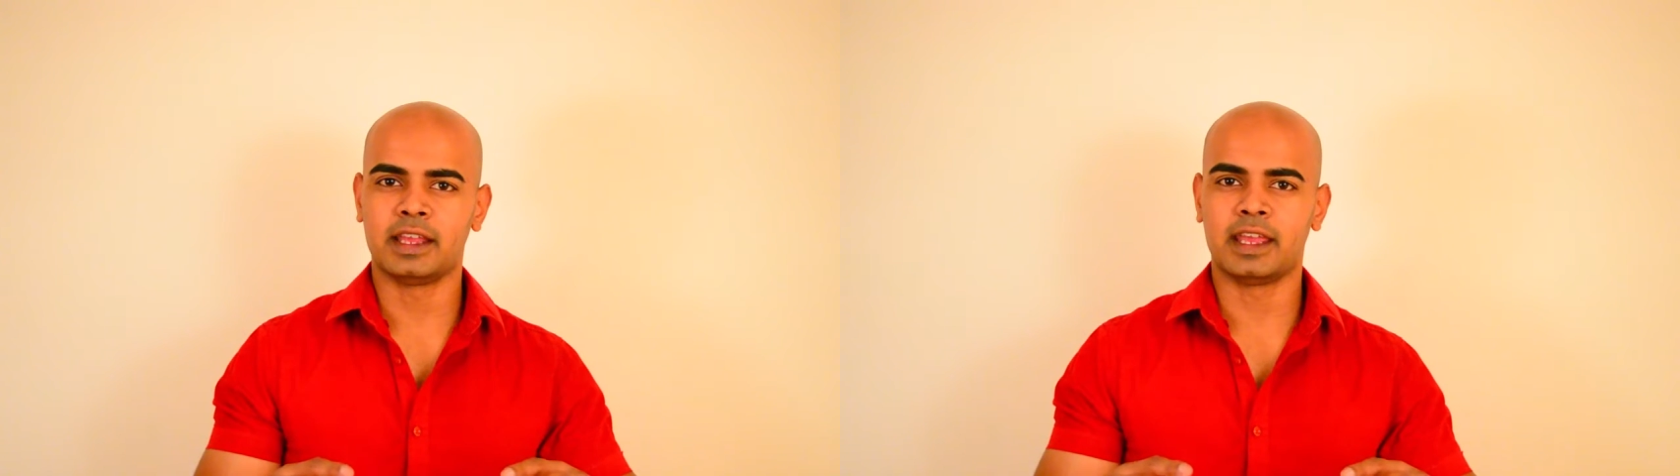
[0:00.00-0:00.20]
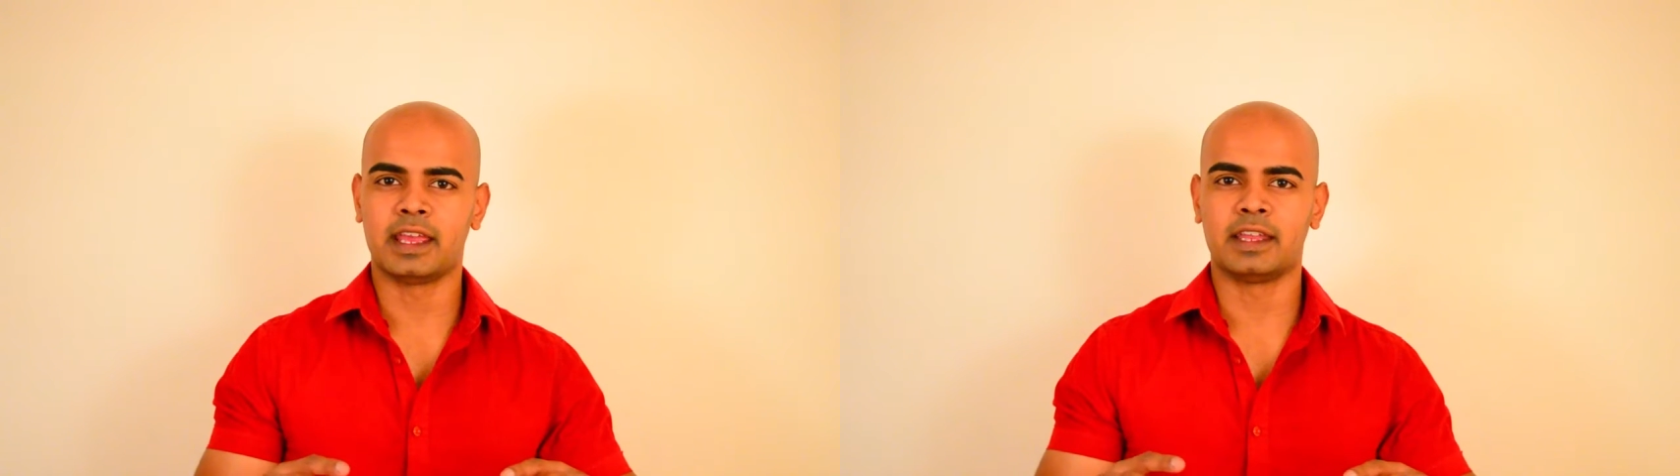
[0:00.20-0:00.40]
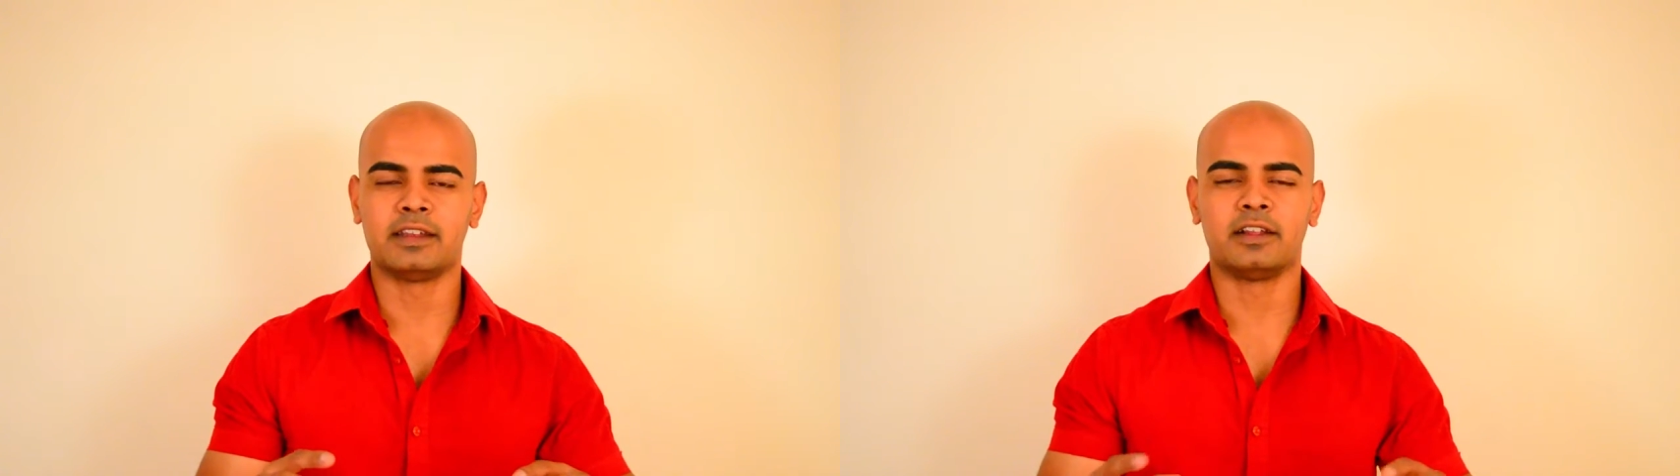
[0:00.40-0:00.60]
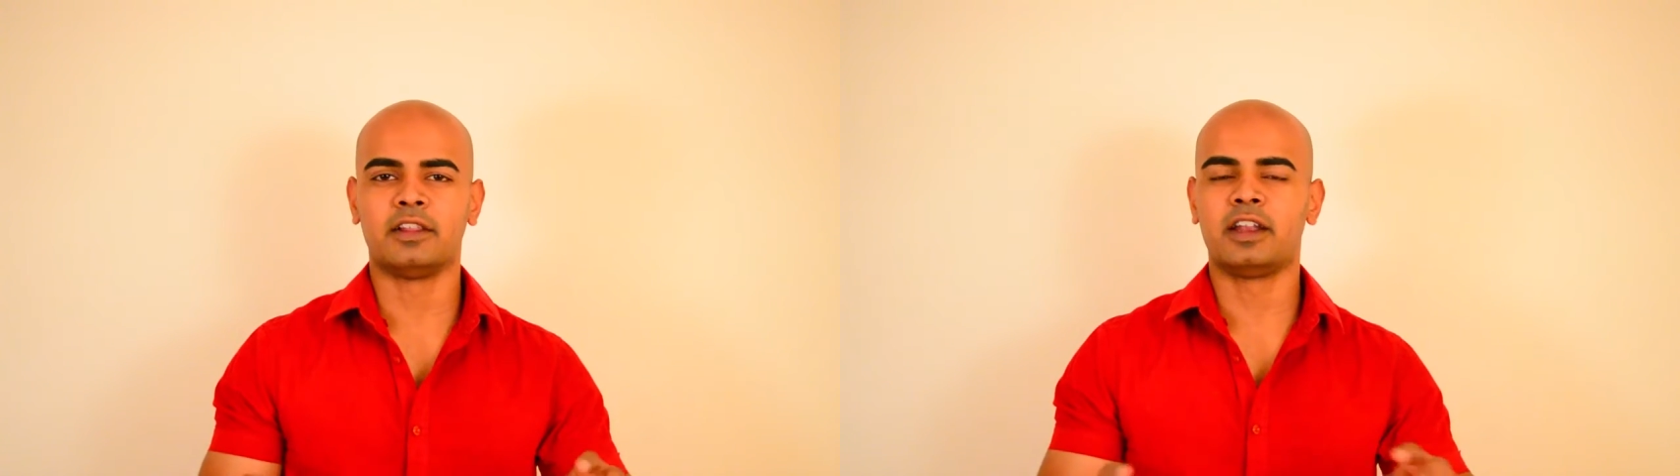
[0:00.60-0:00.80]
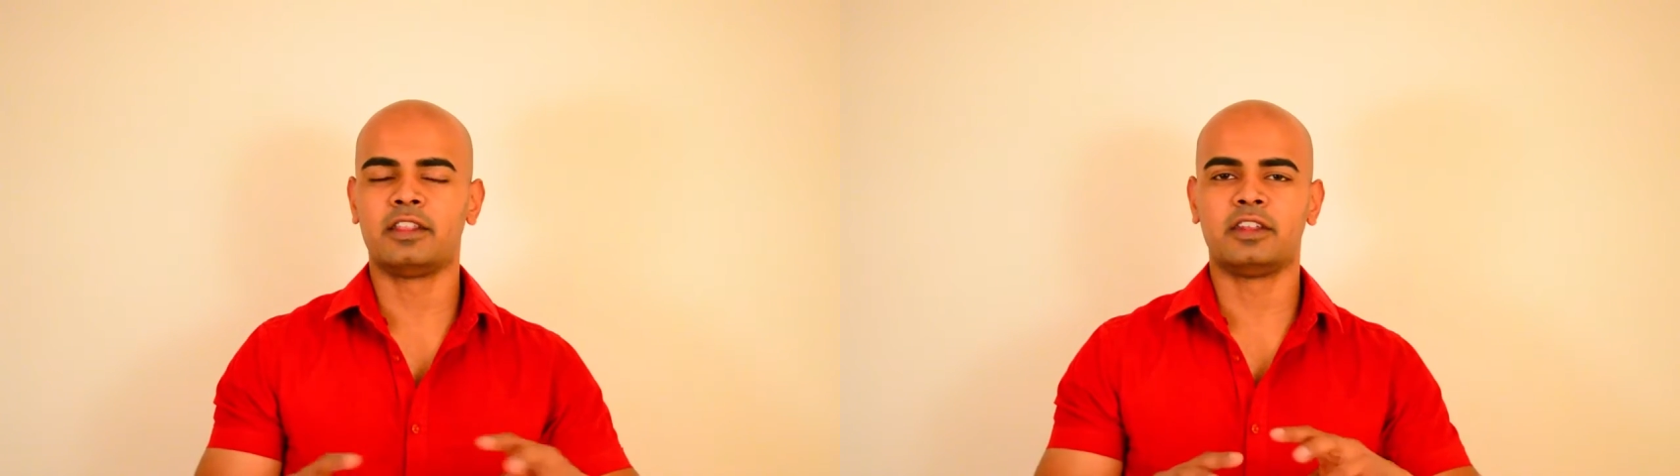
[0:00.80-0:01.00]
and a
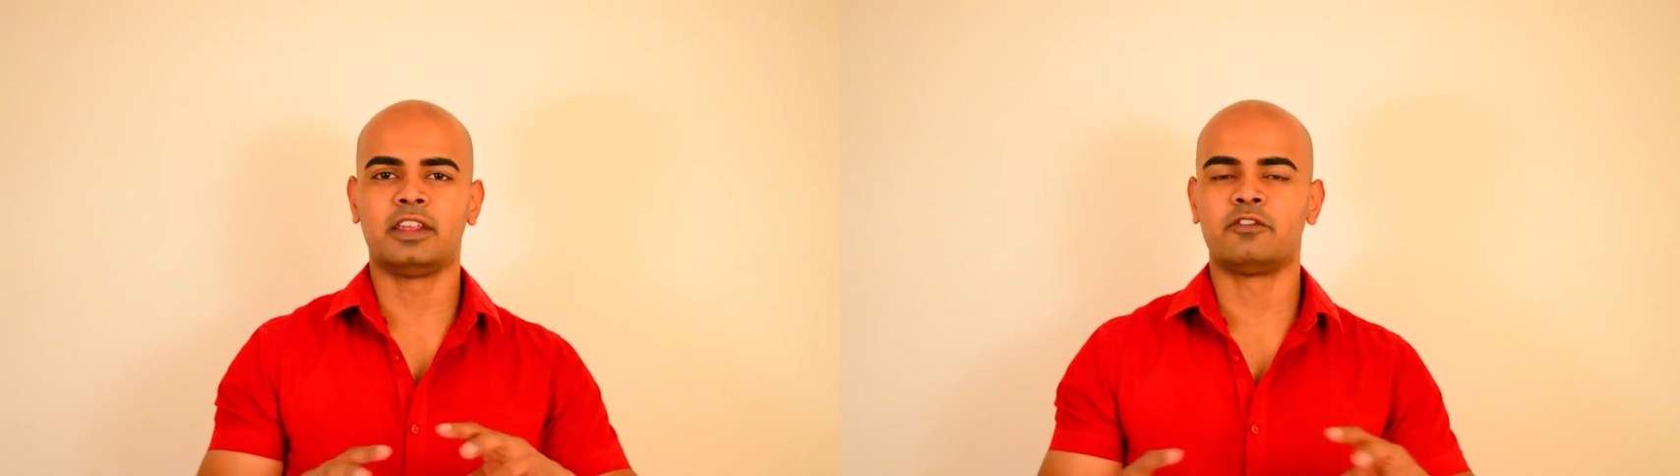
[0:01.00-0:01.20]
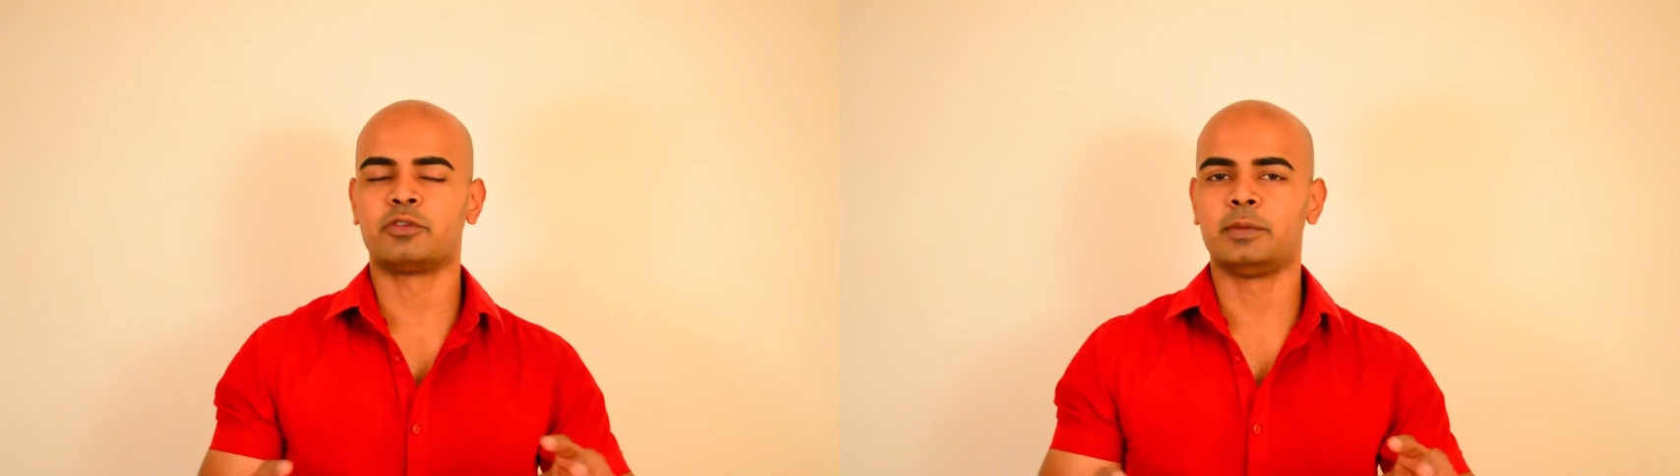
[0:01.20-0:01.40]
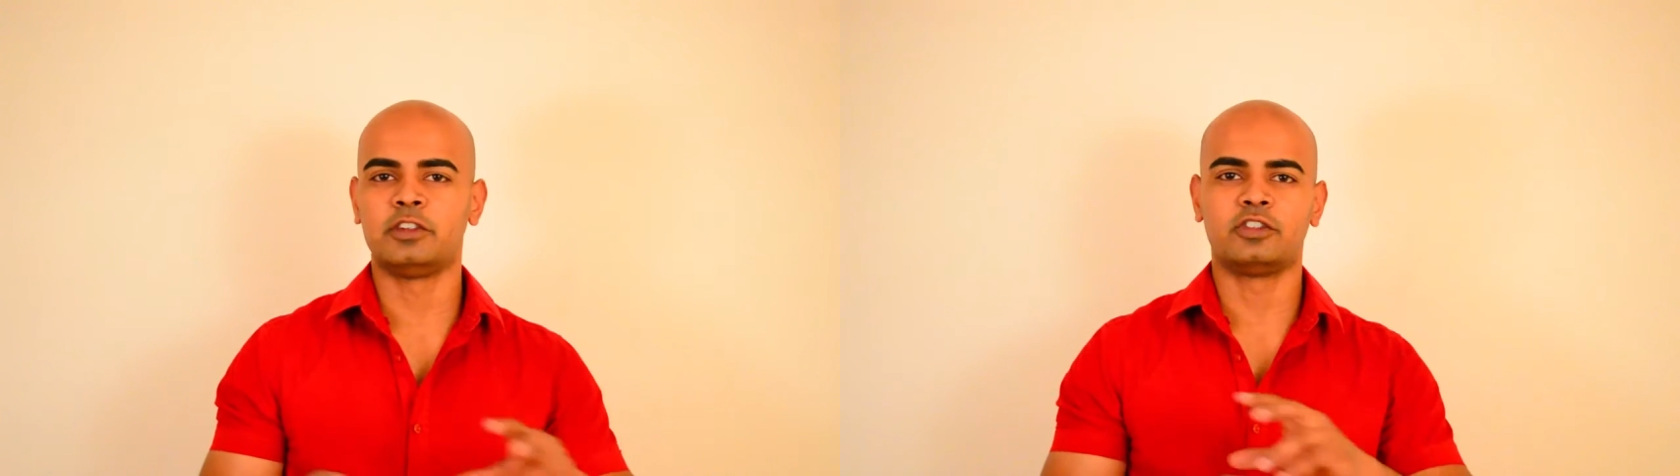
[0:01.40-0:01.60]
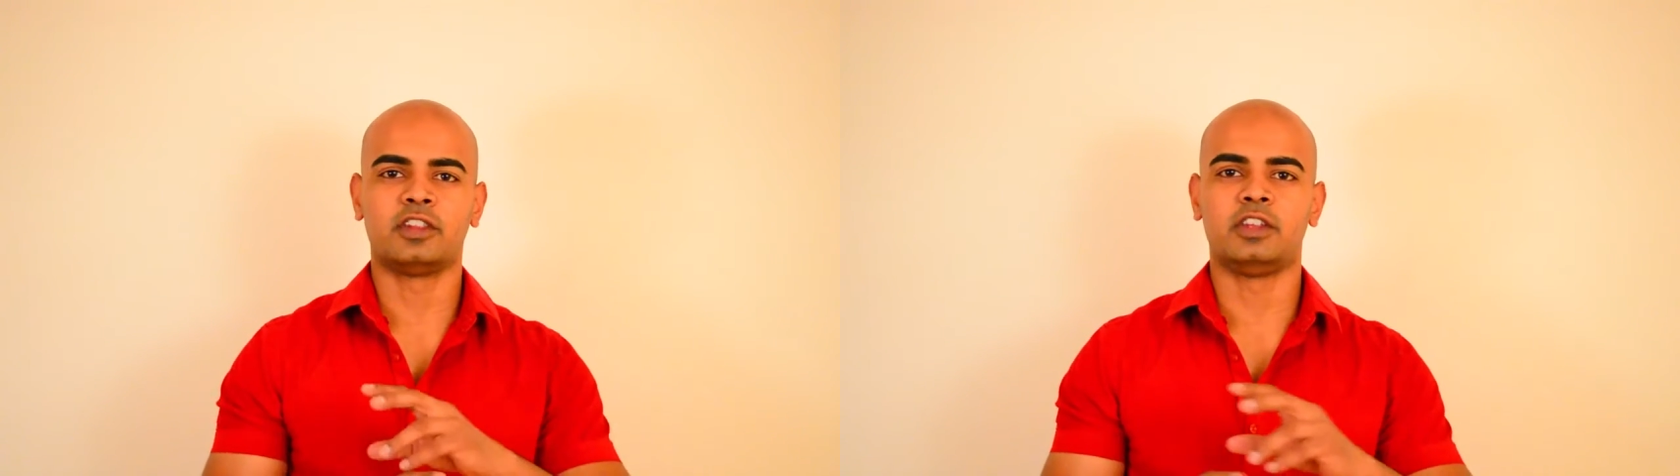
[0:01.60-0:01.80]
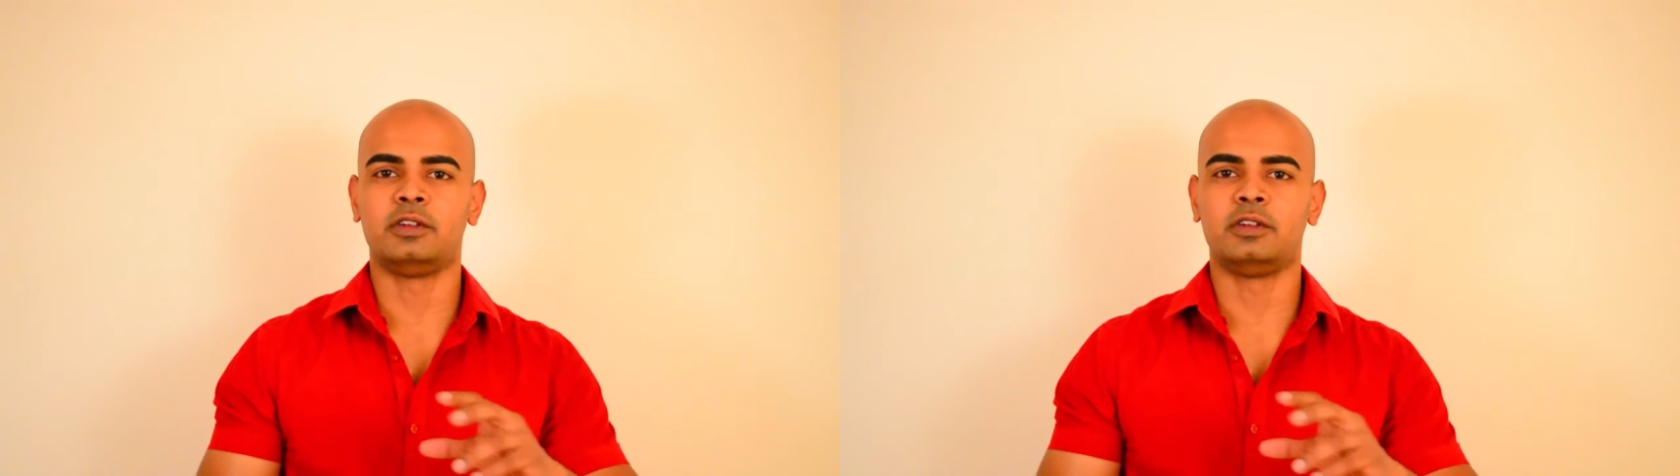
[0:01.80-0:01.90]
lot of the information that